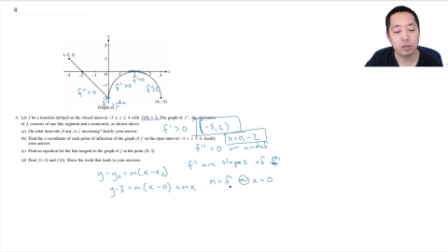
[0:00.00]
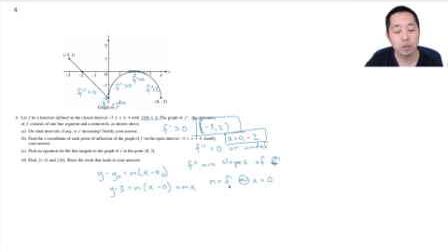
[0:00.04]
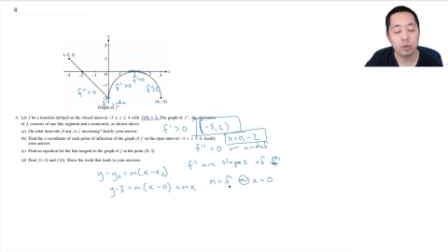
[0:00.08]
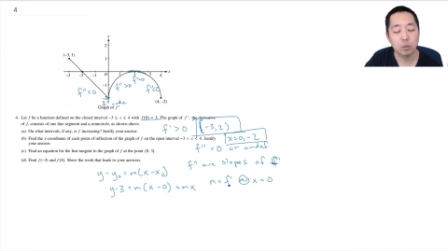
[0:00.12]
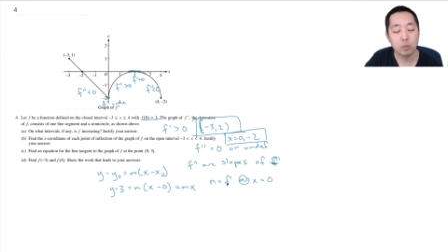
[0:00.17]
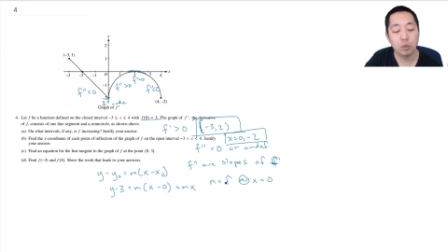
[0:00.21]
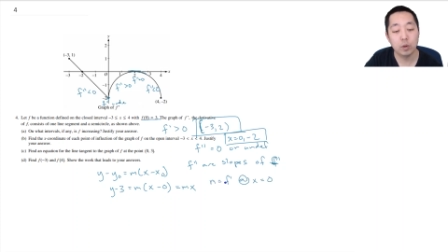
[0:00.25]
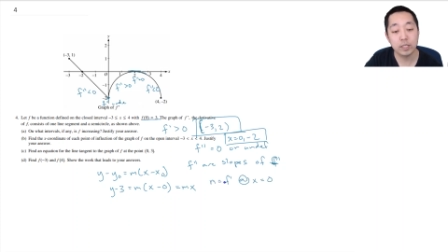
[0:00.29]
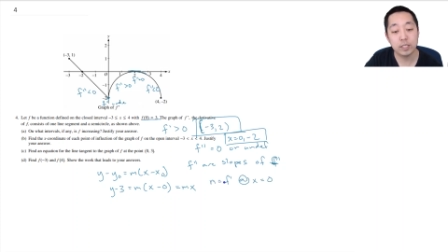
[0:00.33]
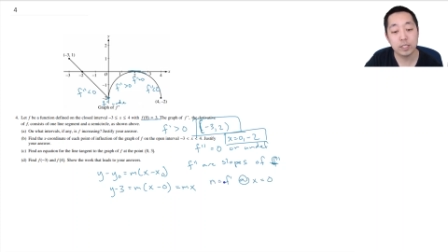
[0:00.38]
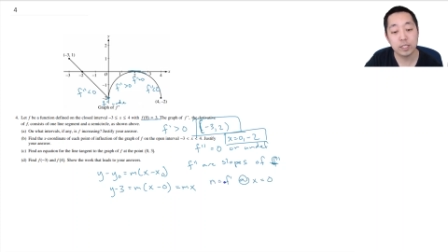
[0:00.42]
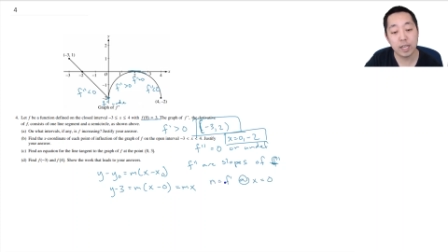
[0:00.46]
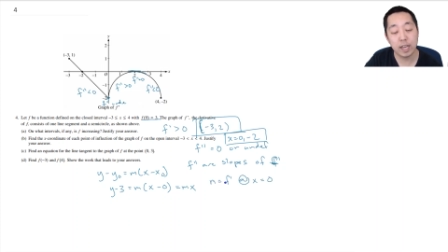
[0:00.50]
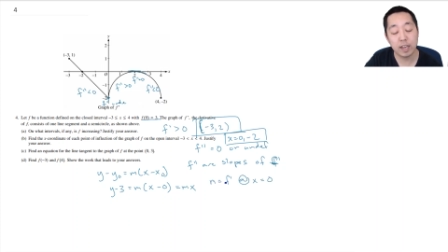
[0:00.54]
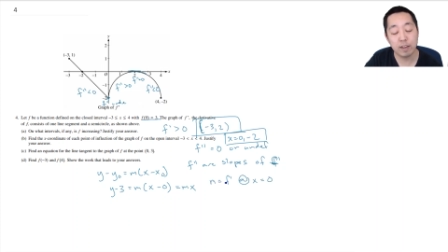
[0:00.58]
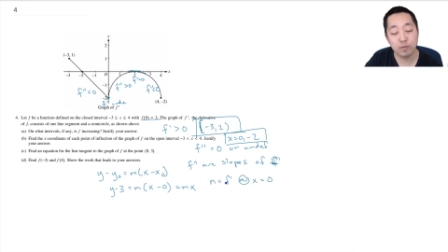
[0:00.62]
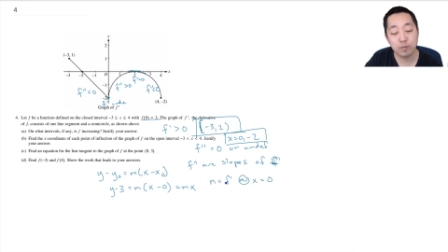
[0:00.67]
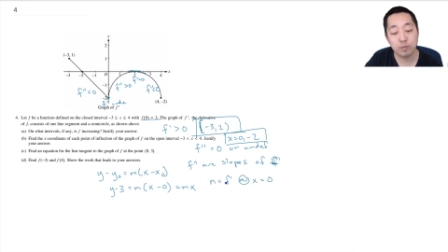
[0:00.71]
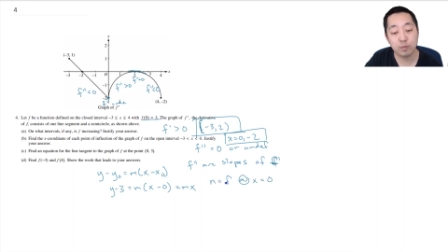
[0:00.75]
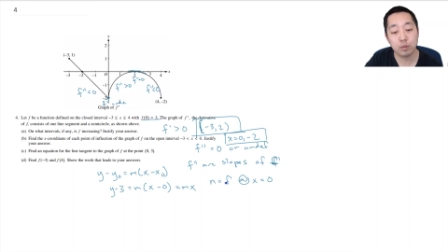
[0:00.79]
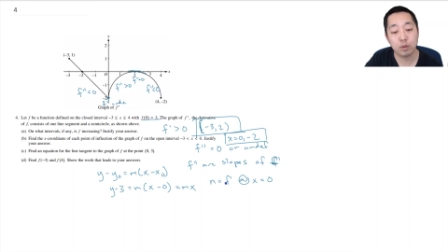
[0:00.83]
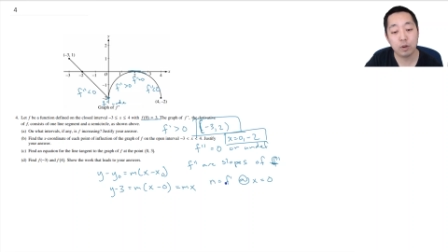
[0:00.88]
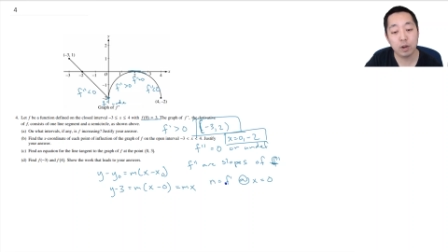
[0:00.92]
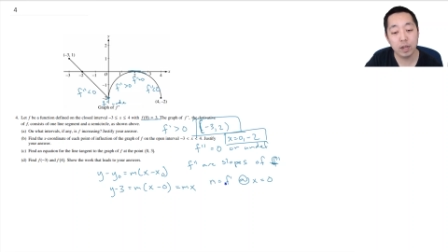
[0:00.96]
What's
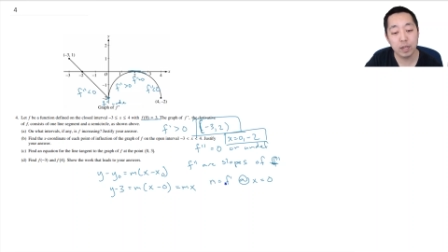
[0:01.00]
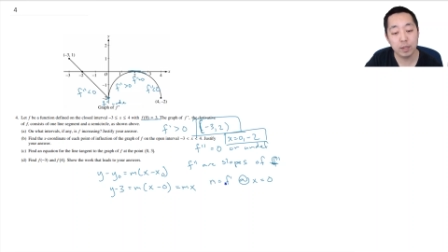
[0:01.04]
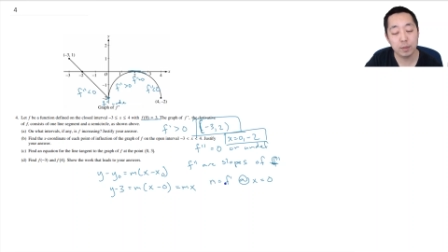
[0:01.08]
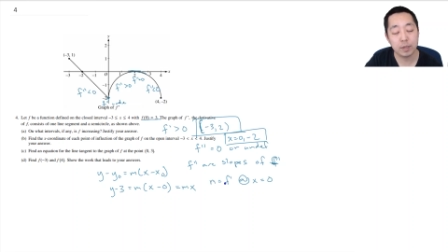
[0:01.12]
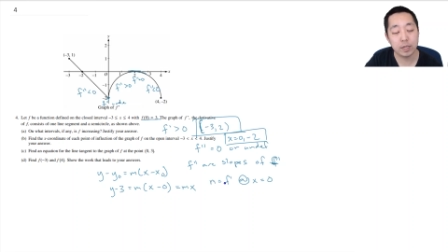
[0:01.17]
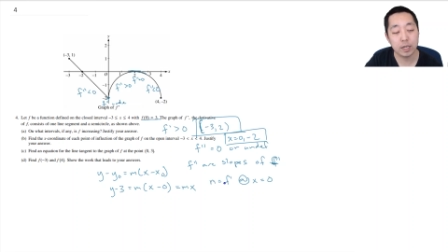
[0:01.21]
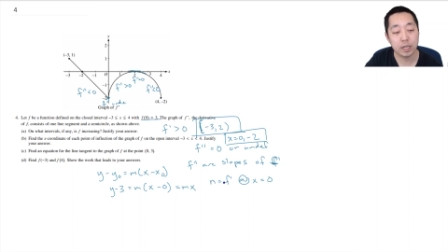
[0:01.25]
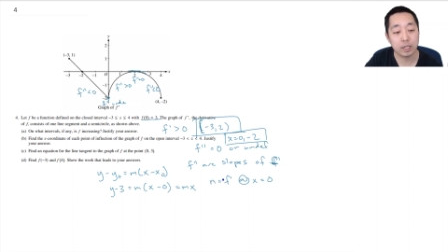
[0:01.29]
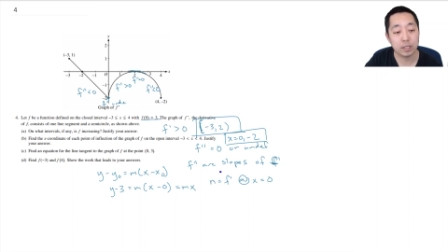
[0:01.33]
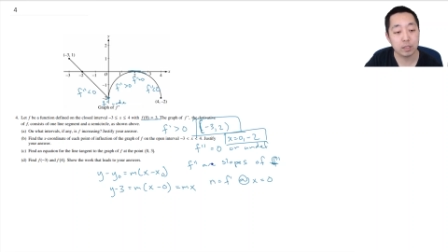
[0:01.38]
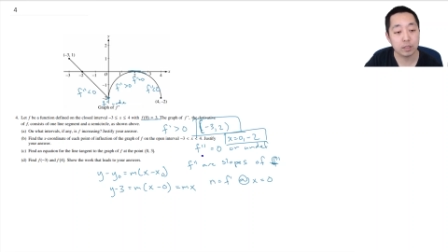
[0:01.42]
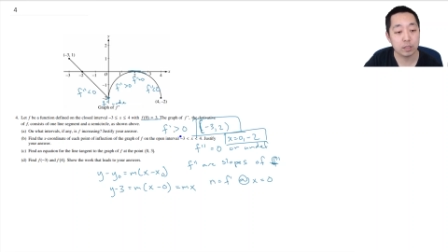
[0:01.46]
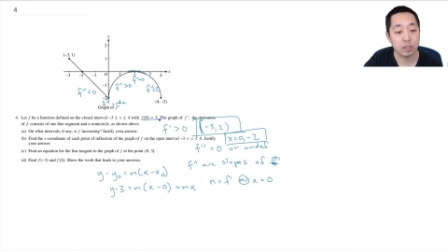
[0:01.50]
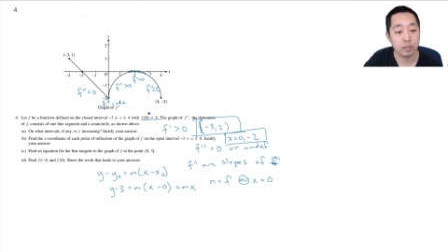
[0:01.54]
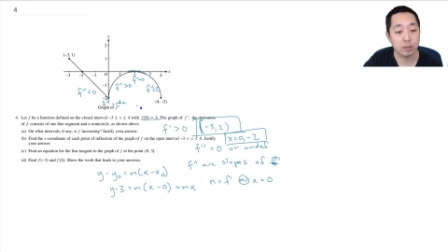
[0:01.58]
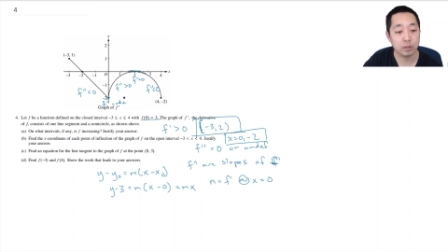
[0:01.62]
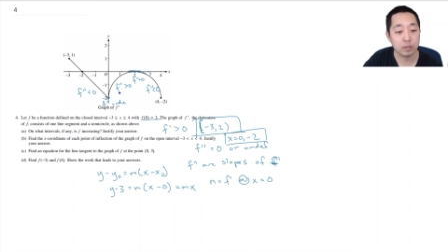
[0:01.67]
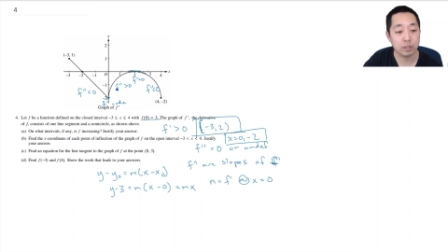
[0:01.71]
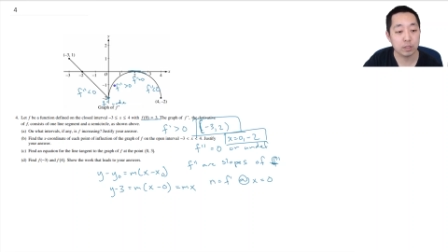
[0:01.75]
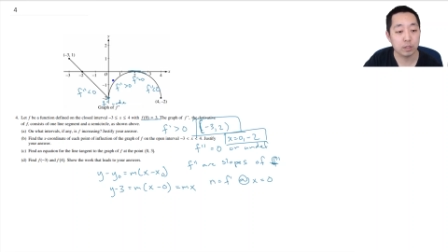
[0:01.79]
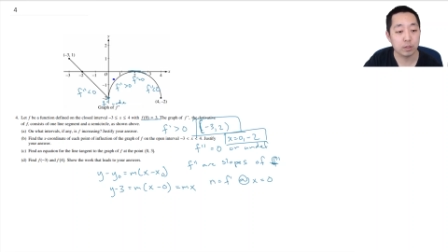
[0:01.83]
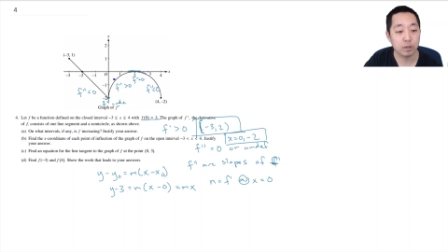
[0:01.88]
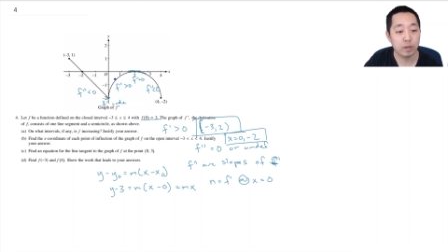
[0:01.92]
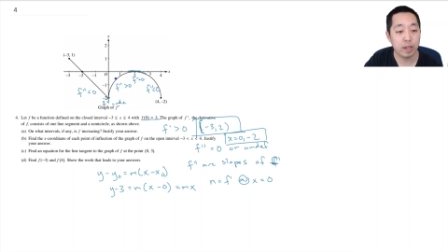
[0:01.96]
f prime at x
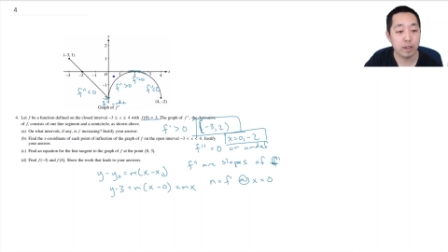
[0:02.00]
equals 0?